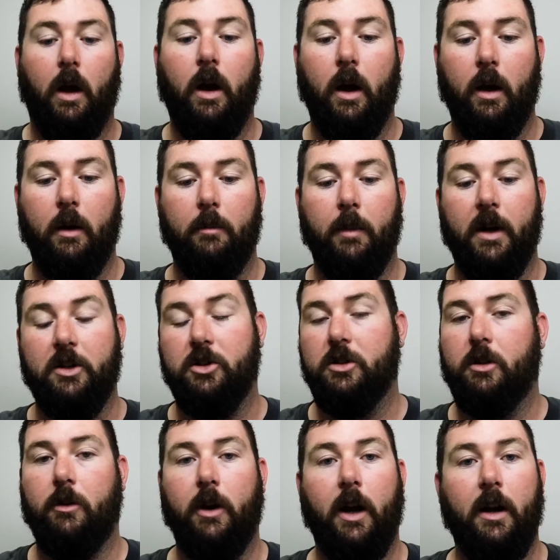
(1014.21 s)
I just
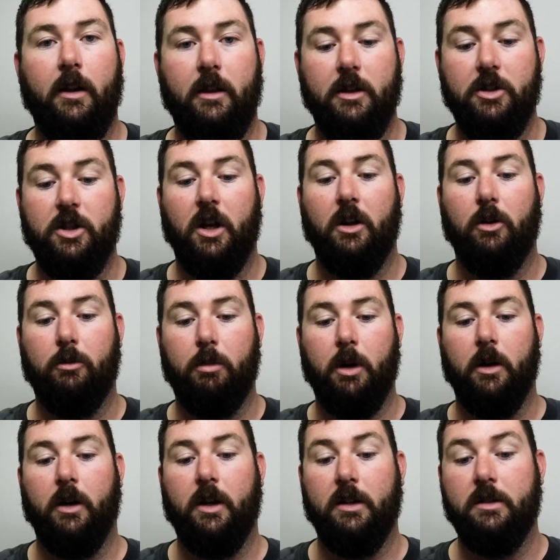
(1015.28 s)
created this channel,
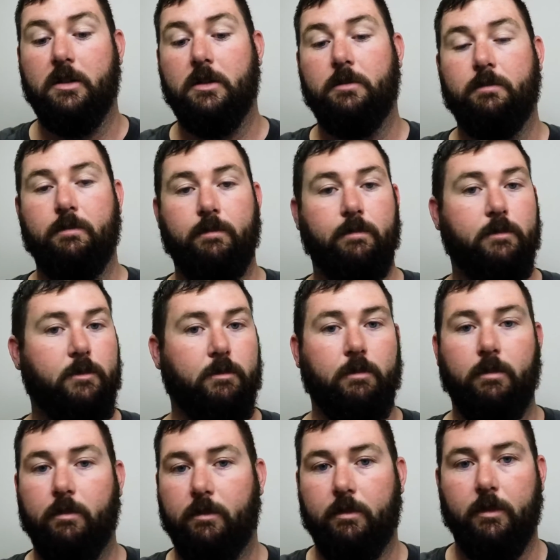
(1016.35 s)
Birdicus,
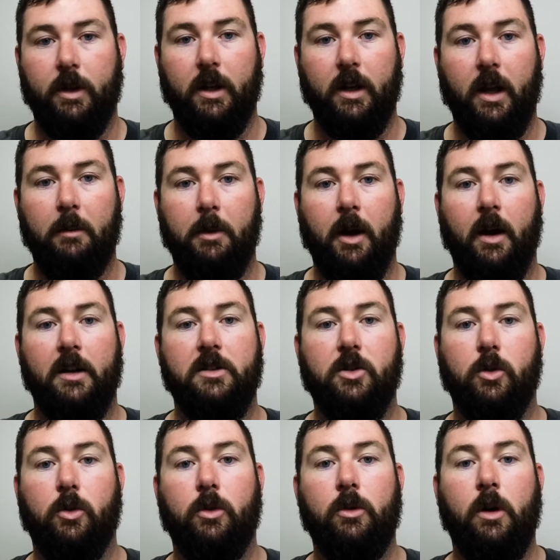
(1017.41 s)
nickname in high
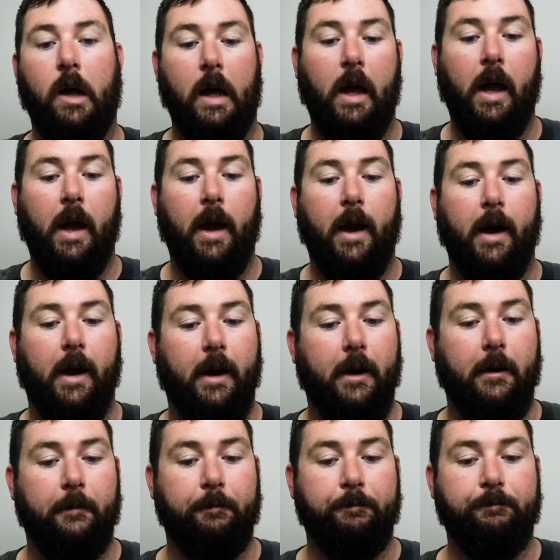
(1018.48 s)
school,
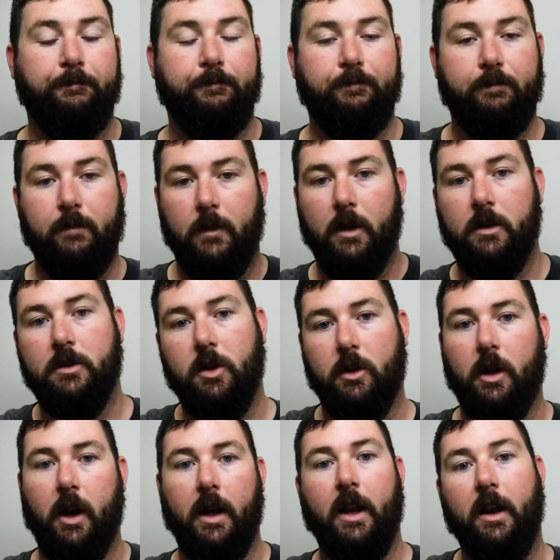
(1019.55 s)
so
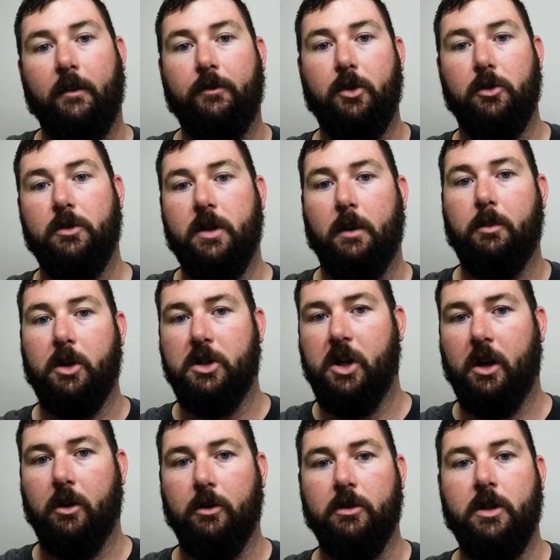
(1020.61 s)
that I can have 2 separate
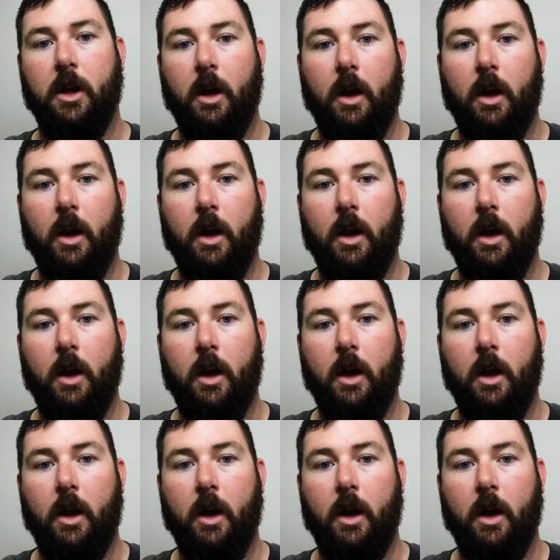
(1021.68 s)
channels.